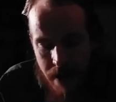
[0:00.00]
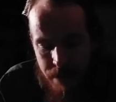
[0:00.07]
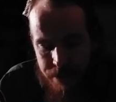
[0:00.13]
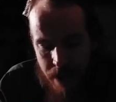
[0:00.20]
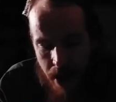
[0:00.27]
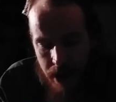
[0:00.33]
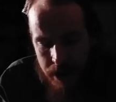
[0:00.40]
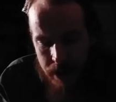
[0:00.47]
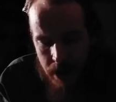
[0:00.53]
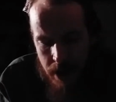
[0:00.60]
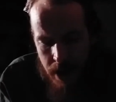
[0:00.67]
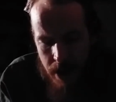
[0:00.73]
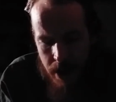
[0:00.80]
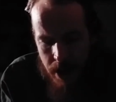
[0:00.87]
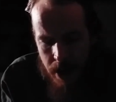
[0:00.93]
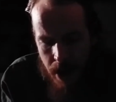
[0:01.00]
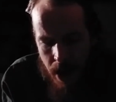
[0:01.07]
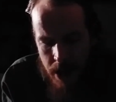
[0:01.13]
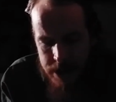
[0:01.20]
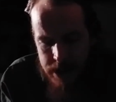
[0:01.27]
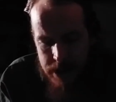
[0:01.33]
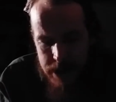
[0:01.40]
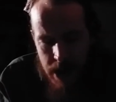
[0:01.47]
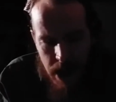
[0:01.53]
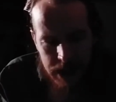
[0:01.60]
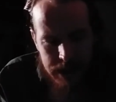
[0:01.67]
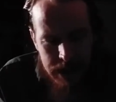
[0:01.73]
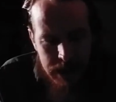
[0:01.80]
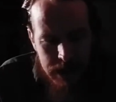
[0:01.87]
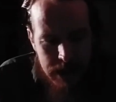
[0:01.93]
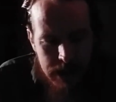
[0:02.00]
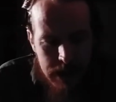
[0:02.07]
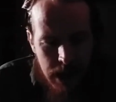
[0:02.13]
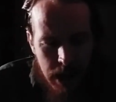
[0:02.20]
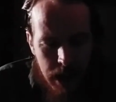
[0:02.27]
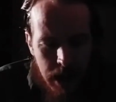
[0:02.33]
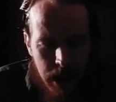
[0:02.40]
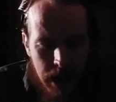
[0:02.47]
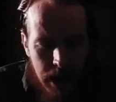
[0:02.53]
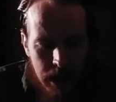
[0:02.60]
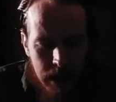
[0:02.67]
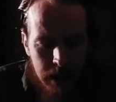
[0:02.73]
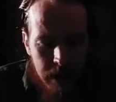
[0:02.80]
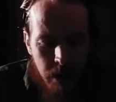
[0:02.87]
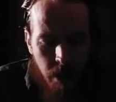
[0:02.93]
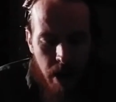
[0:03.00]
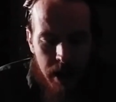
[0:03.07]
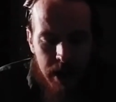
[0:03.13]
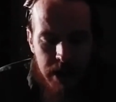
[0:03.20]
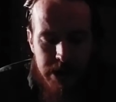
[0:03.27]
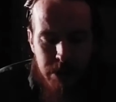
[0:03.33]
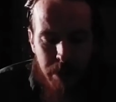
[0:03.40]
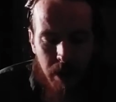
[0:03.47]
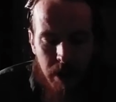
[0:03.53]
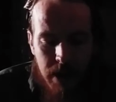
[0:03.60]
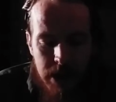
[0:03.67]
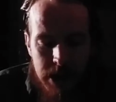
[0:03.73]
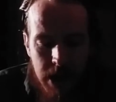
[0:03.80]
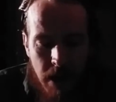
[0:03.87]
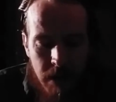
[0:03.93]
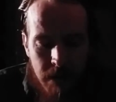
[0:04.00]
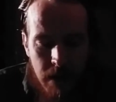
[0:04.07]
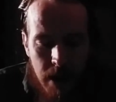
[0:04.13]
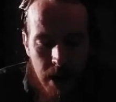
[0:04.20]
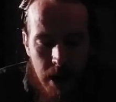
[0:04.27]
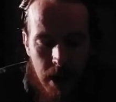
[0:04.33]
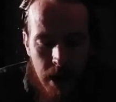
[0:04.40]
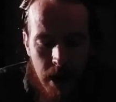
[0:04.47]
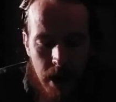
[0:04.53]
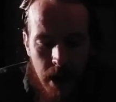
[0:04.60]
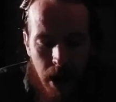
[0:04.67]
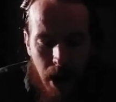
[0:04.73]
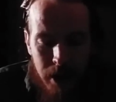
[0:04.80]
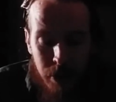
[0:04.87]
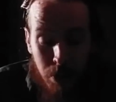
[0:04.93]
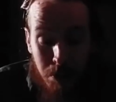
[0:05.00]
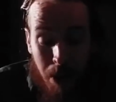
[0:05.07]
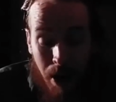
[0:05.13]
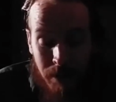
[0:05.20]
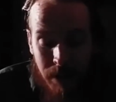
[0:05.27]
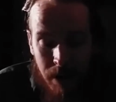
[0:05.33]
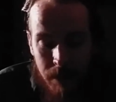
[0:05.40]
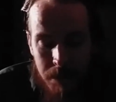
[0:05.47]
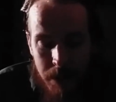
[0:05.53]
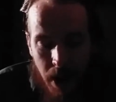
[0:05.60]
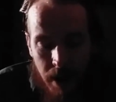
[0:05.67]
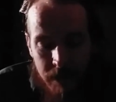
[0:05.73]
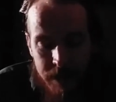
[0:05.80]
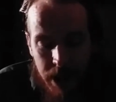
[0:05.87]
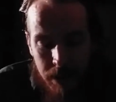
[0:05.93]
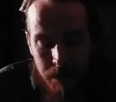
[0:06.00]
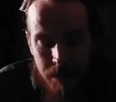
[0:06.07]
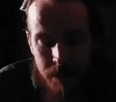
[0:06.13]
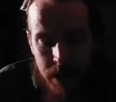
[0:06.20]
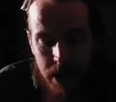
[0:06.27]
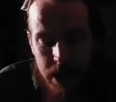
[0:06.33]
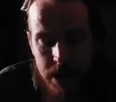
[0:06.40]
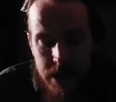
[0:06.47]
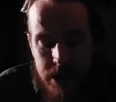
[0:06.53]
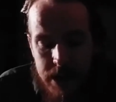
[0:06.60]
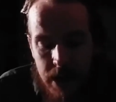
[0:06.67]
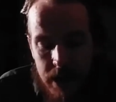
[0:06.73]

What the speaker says: fact has its essence in the direct experience of anubhava of them, still